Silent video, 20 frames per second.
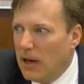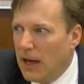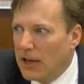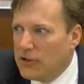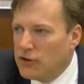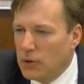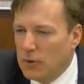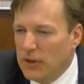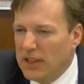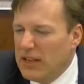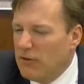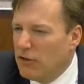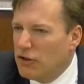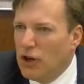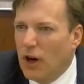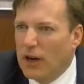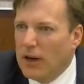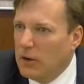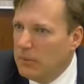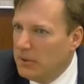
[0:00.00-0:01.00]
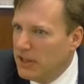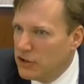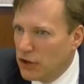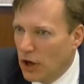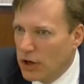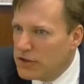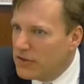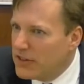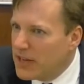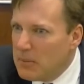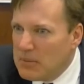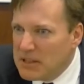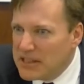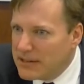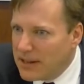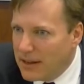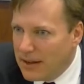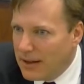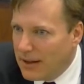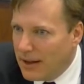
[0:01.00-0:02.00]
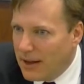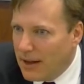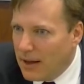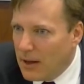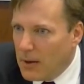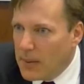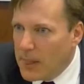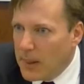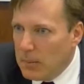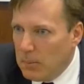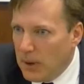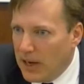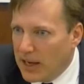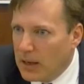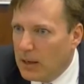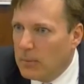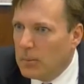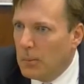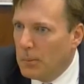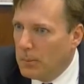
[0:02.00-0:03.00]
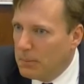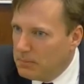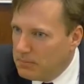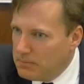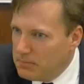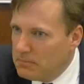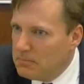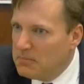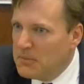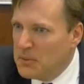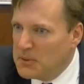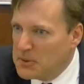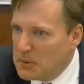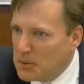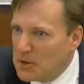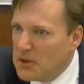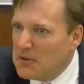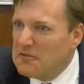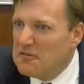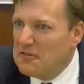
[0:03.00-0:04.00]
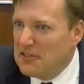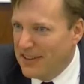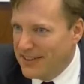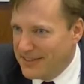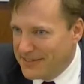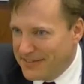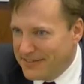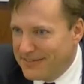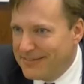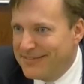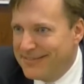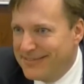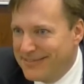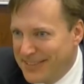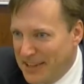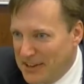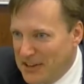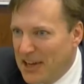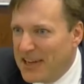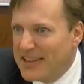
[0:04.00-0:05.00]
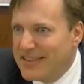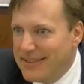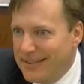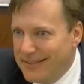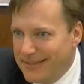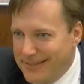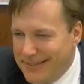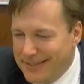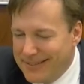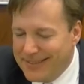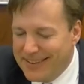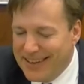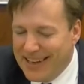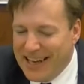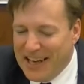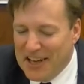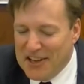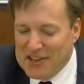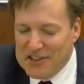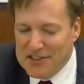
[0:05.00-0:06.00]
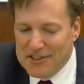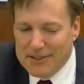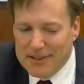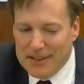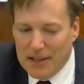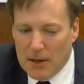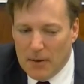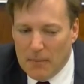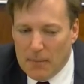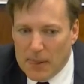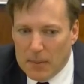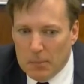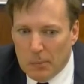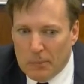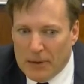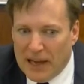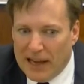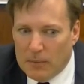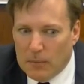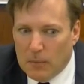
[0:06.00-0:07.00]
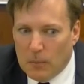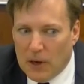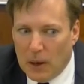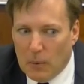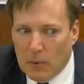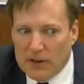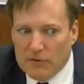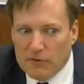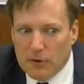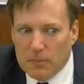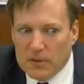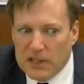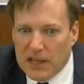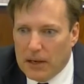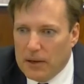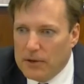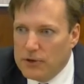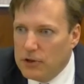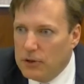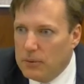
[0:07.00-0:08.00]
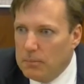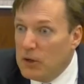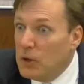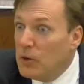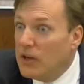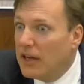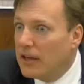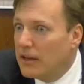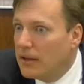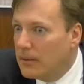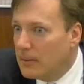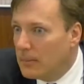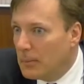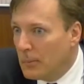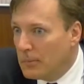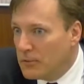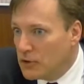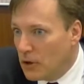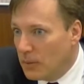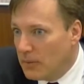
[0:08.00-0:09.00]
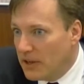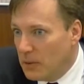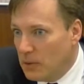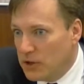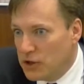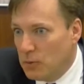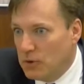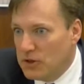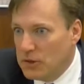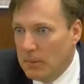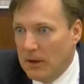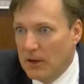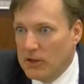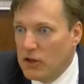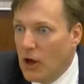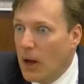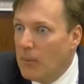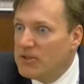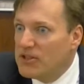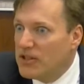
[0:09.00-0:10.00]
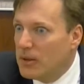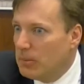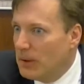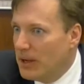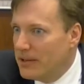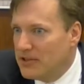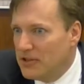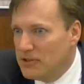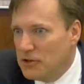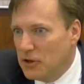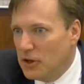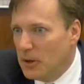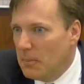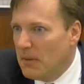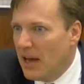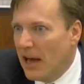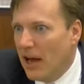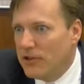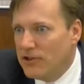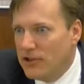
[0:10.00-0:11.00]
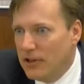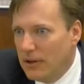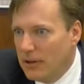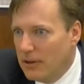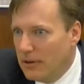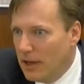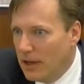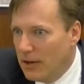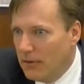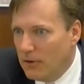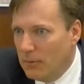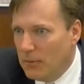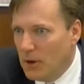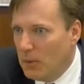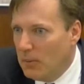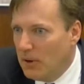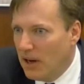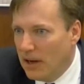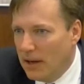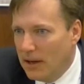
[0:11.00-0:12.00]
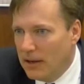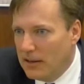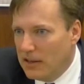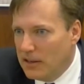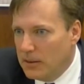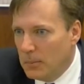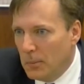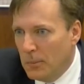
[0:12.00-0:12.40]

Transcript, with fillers: I certainly never thought I would be in charge of an embassy, but it was a good fit. I liked it. And I, I went from there to Munich, Germany, which was about as opposite a place as you could imagine uh, from Oman, and